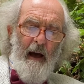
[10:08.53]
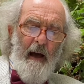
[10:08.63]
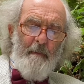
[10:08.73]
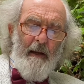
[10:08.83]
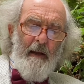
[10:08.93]

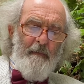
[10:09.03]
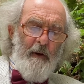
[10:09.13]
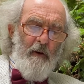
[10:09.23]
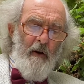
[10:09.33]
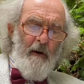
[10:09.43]
I believe the
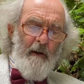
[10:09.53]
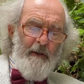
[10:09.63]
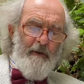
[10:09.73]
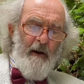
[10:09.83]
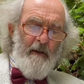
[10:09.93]
coil
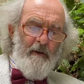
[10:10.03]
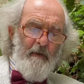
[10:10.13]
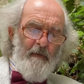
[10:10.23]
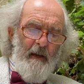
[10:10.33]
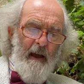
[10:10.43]
structure
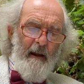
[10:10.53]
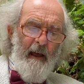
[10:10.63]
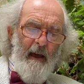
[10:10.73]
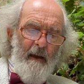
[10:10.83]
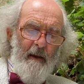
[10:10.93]
of
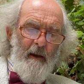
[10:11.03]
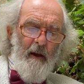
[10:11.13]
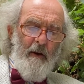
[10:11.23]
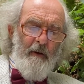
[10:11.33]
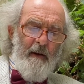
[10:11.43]
DNA
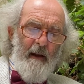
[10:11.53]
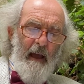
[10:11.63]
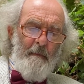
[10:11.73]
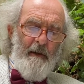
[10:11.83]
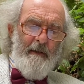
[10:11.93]
could
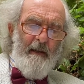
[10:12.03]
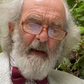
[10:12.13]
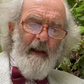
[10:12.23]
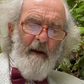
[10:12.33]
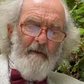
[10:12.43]
enable
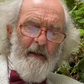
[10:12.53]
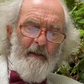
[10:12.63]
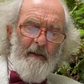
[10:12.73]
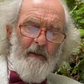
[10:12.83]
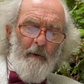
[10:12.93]
DNA
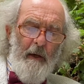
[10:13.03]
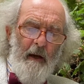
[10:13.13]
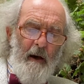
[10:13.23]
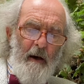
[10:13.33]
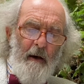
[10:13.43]
resonance to
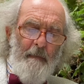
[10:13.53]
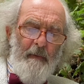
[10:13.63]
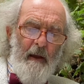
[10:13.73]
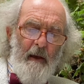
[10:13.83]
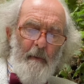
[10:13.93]
occur
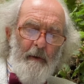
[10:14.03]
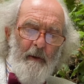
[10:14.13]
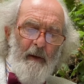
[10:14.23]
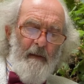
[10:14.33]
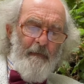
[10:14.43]

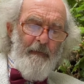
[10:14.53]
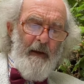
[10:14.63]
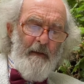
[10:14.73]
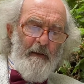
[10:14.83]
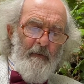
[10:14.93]
between the
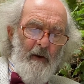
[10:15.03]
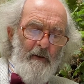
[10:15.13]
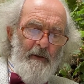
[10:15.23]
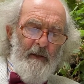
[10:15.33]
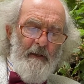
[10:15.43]
fields of
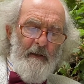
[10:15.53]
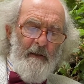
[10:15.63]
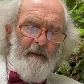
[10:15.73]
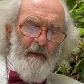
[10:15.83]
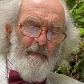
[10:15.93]

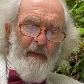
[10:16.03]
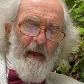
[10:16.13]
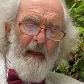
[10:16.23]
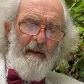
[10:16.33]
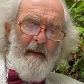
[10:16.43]
consciousness
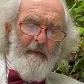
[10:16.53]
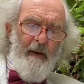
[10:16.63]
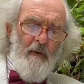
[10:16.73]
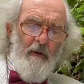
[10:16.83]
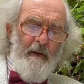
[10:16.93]
and
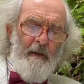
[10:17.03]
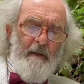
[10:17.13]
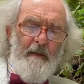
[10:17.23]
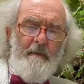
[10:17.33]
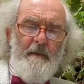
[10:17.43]
living
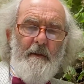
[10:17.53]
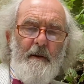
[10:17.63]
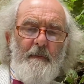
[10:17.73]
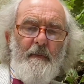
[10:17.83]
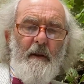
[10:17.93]
organisms
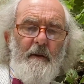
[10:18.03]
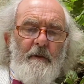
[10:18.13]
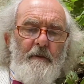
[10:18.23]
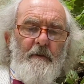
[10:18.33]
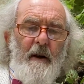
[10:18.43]

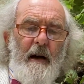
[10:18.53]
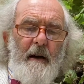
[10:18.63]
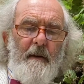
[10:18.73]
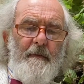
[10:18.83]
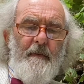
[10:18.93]
to
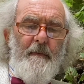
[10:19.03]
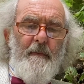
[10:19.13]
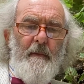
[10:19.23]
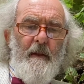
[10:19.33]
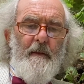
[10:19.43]
drive
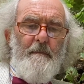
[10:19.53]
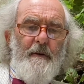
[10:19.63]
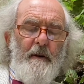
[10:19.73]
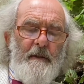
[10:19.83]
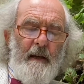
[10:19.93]
the
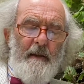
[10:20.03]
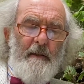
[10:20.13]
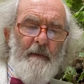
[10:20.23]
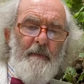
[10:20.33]
process